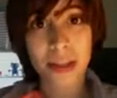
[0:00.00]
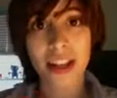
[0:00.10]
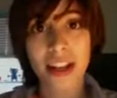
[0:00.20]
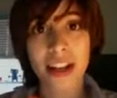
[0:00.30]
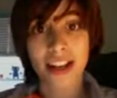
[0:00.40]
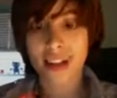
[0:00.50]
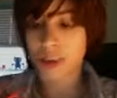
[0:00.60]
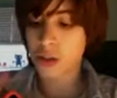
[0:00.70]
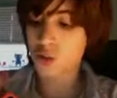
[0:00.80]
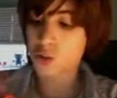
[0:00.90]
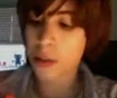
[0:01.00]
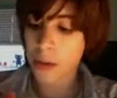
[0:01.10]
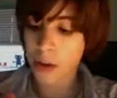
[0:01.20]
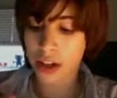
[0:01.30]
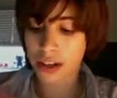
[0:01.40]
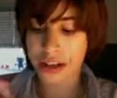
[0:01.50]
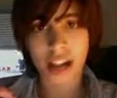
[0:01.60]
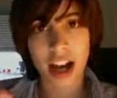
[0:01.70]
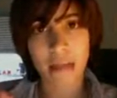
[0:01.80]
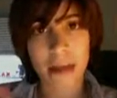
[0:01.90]
settings, you can swipe across the
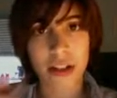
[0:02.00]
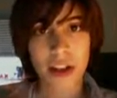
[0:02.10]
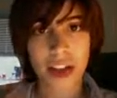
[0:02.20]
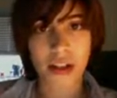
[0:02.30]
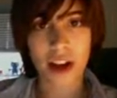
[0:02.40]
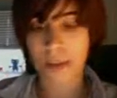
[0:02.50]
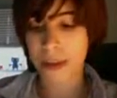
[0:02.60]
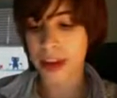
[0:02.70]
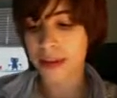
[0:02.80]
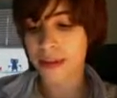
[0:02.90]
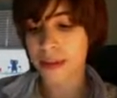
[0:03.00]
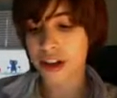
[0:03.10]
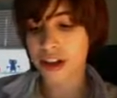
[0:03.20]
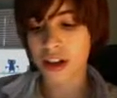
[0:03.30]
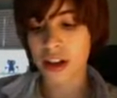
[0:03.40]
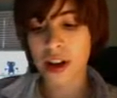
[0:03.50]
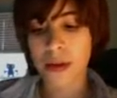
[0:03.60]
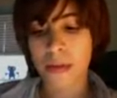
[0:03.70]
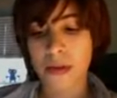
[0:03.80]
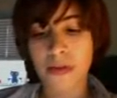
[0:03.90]
top and you'll get your IP information.
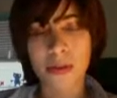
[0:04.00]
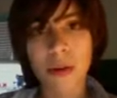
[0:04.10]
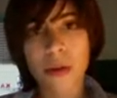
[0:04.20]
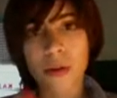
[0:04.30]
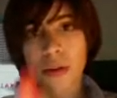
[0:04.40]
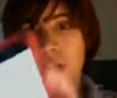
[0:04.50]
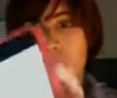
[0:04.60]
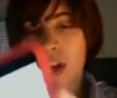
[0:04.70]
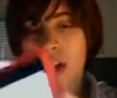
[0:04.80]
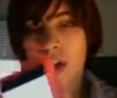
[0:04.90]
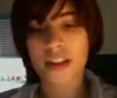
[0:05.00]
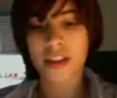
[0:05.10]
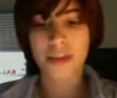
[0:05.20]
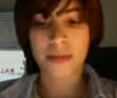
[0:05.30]
But if you don't, you want to go into some